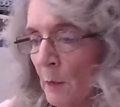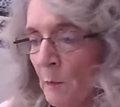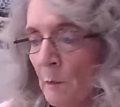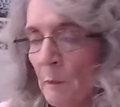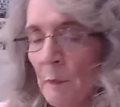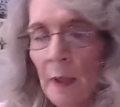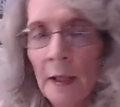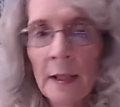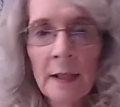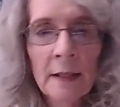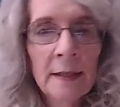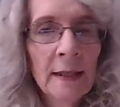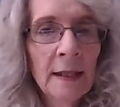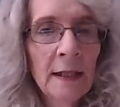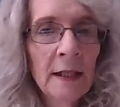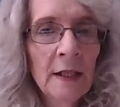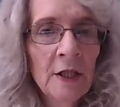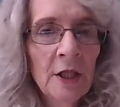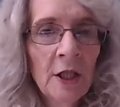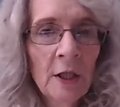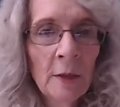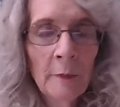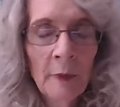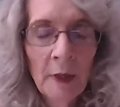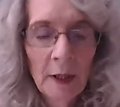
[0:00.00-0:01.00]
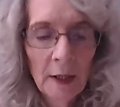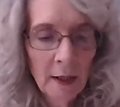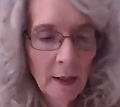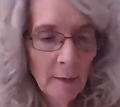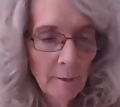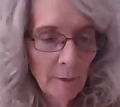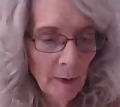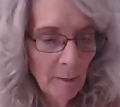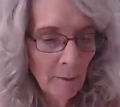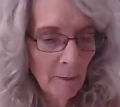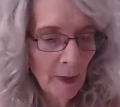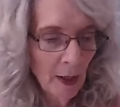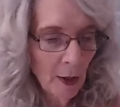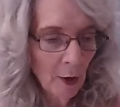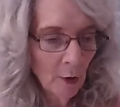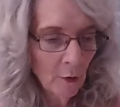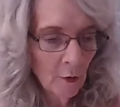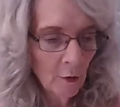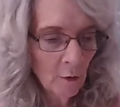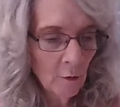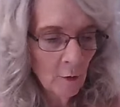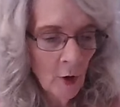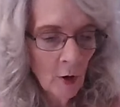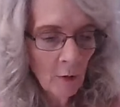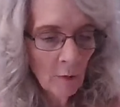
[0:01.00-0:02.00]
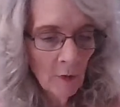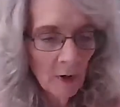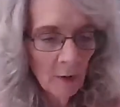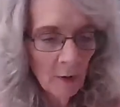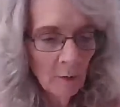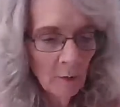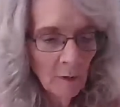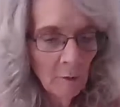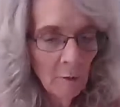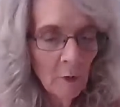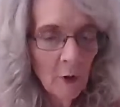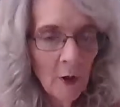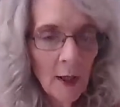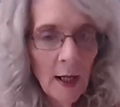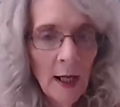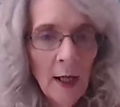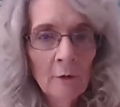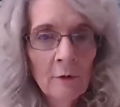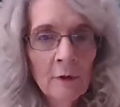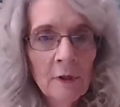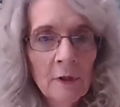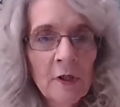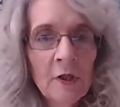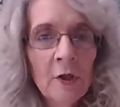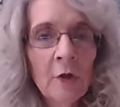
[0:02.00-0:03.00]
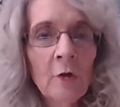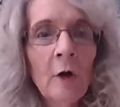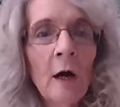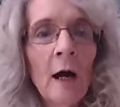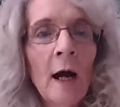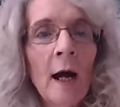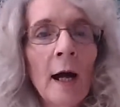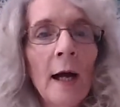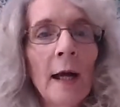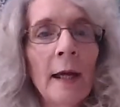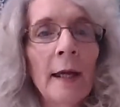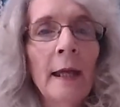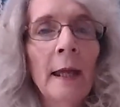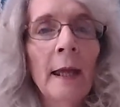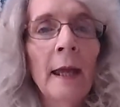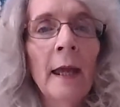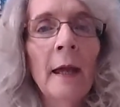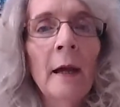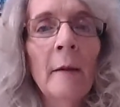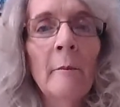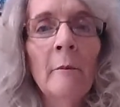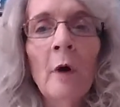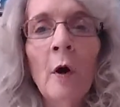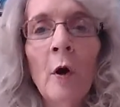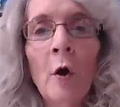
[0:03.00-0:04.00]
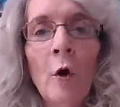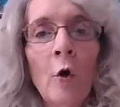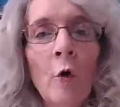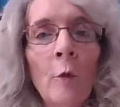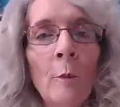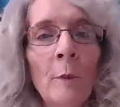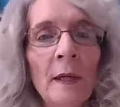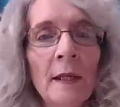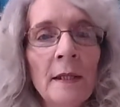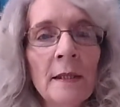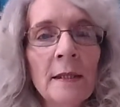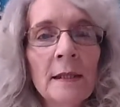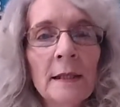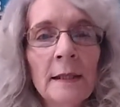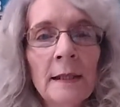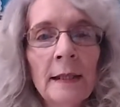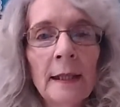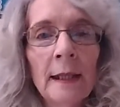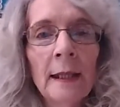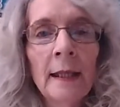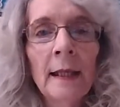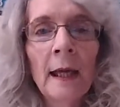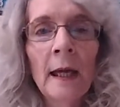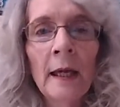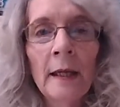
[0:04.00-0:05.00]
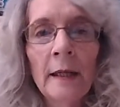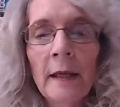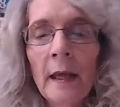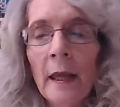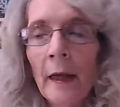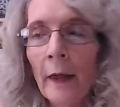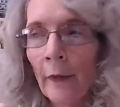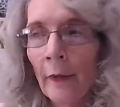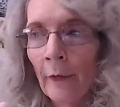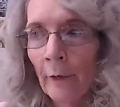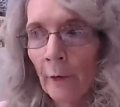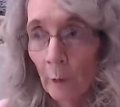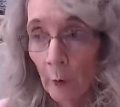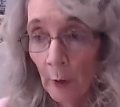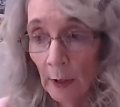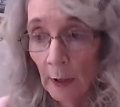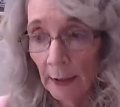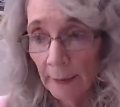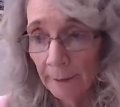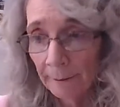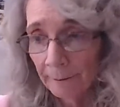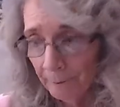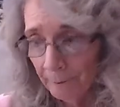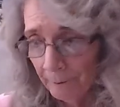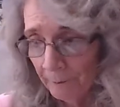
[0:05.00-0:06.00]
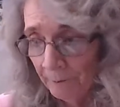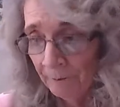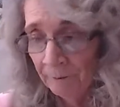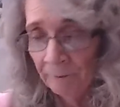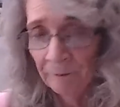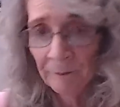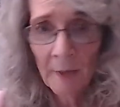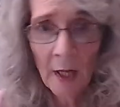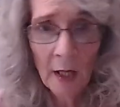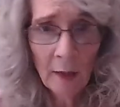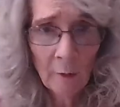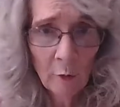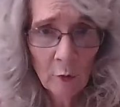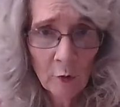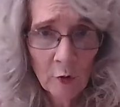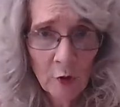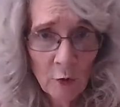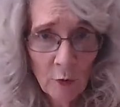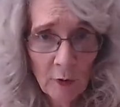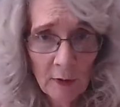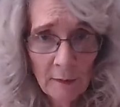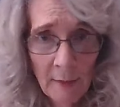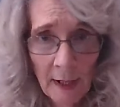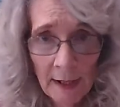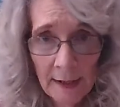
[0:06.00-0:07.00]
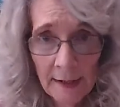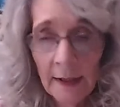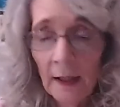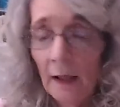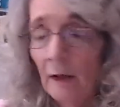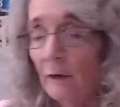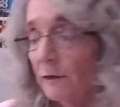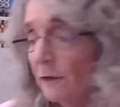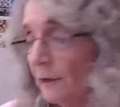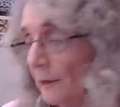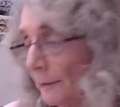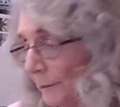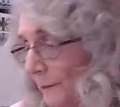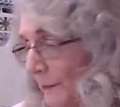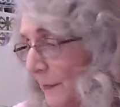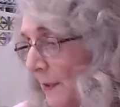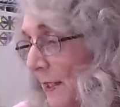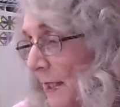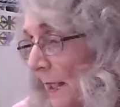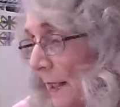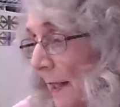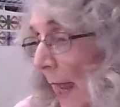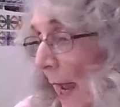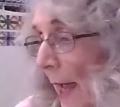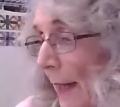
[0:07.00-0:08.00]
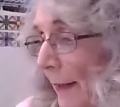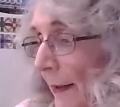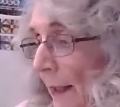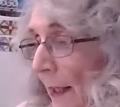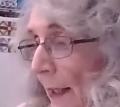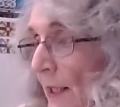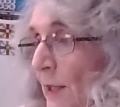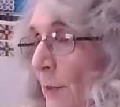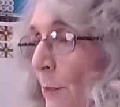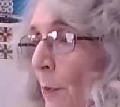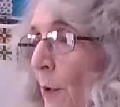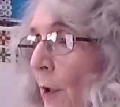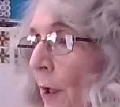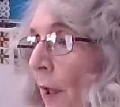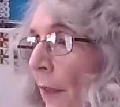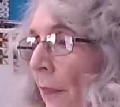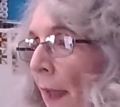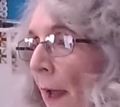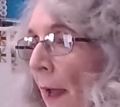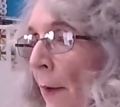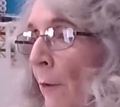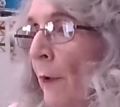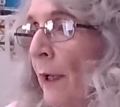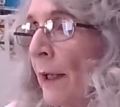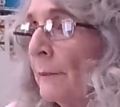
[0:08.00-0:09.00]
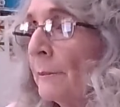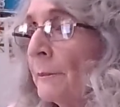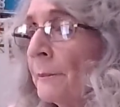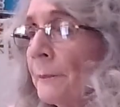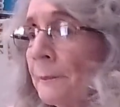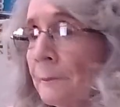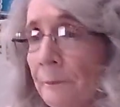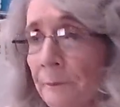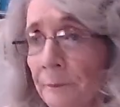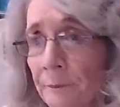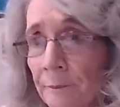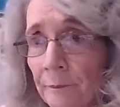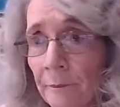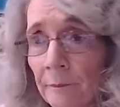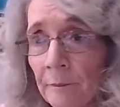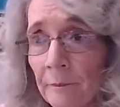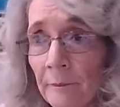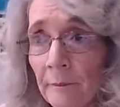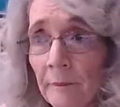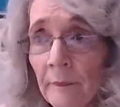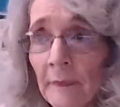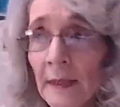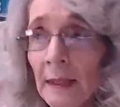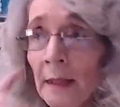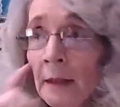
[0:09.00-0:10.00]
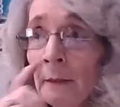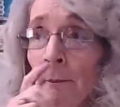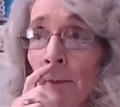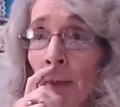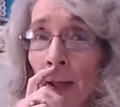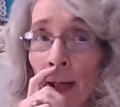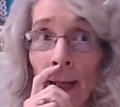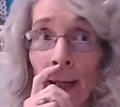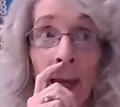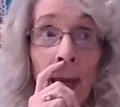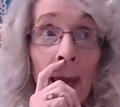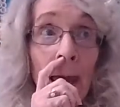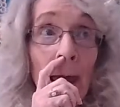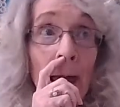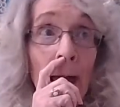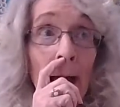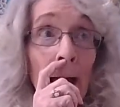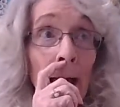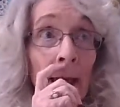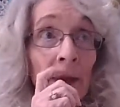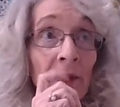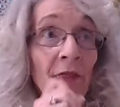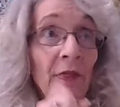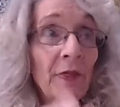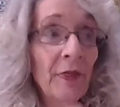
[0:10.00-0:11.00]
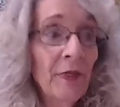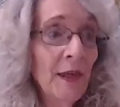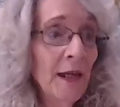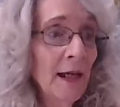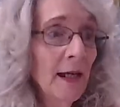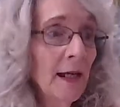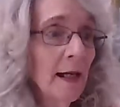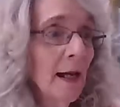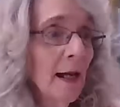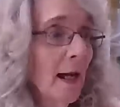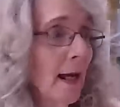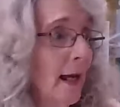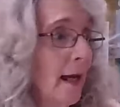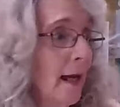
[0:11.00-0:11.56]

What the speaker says: it's easy to pick up at my local Walmart when we're out. So I am hoping to get another one. I will treat myself to that. Let's put it that way. But I think I